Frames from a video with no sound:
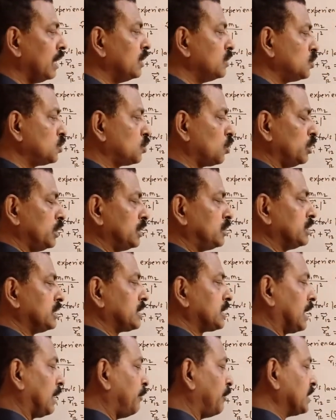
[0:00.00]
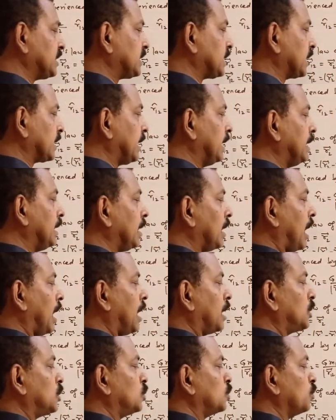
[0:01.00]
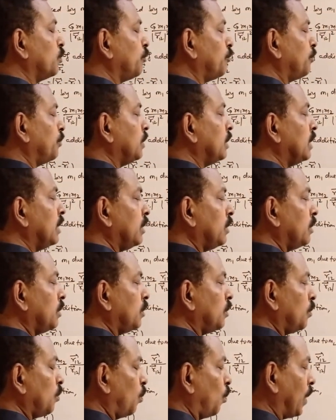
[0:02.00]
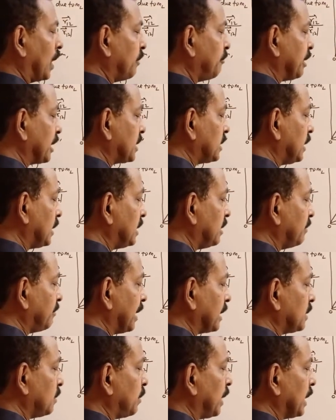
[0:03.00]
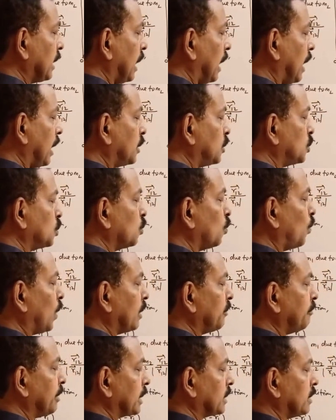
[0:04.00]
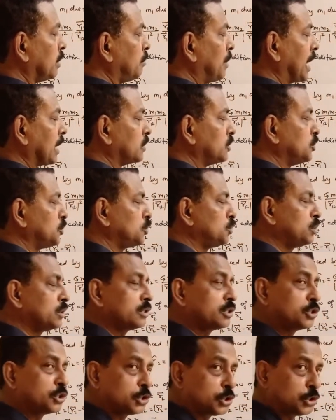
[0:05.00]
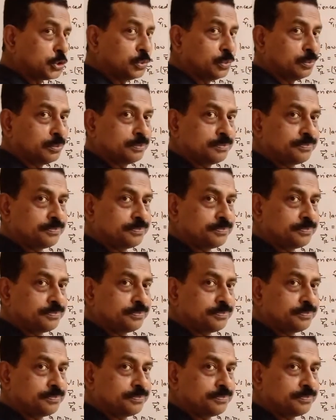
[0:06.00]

So it is once again R21 vector divided by R21 vector magnitude cube.